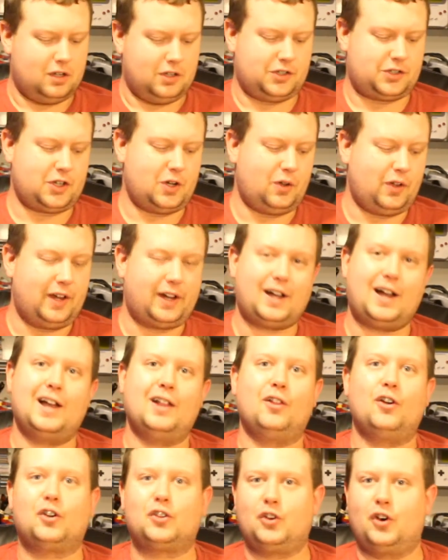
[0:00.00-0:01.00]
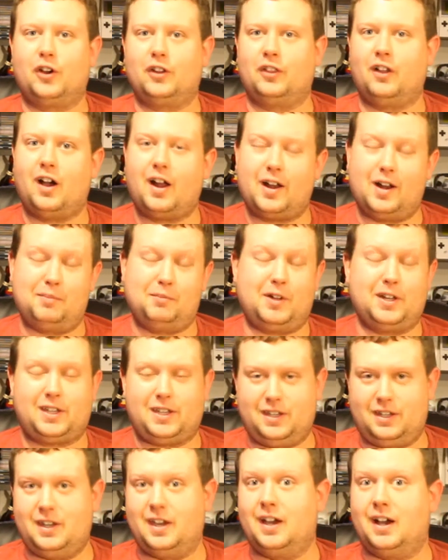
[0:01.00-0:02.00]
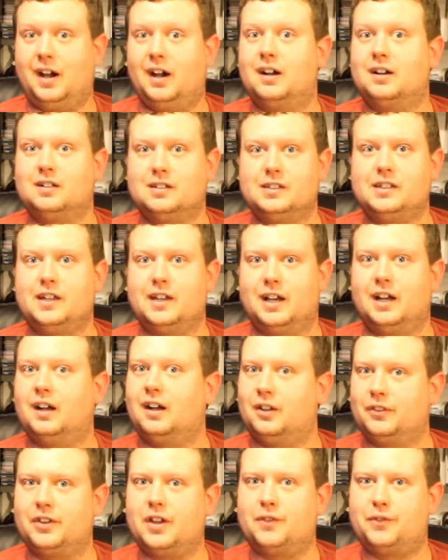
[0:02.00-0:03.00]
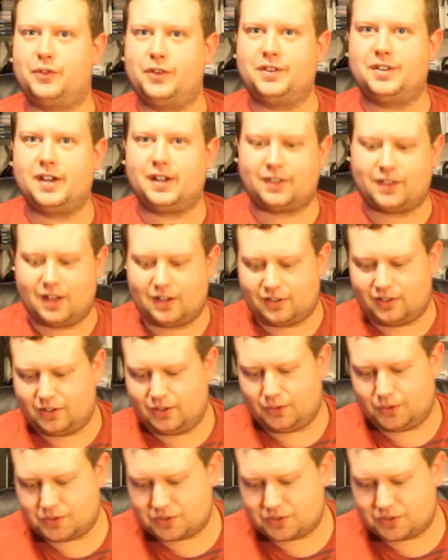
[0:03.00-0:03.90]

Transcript: So like I looked online, and I'm like, yeah, I'll definitely take that deal.